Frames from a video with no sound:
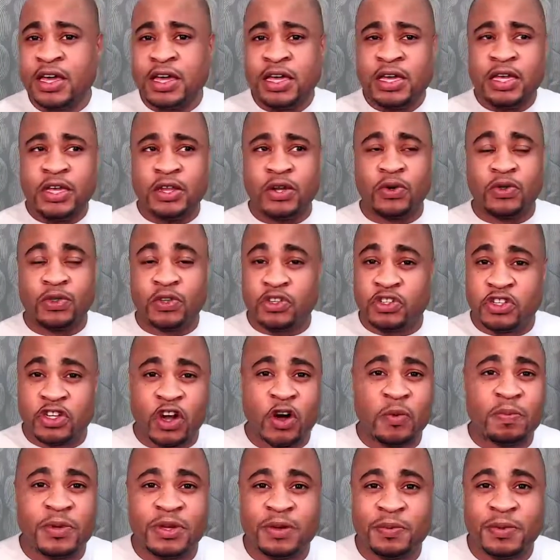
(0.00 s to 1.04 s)
the
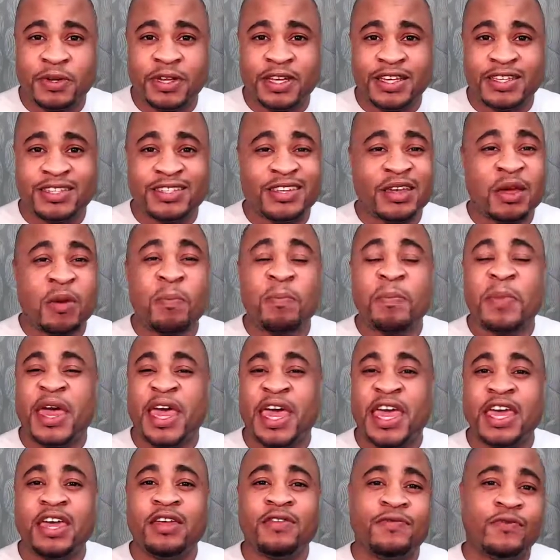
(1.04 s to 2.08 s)
jumpy place,
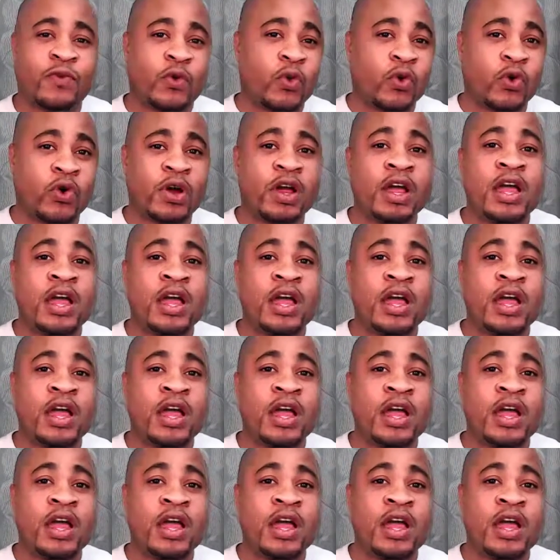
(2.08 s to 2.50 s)
paid for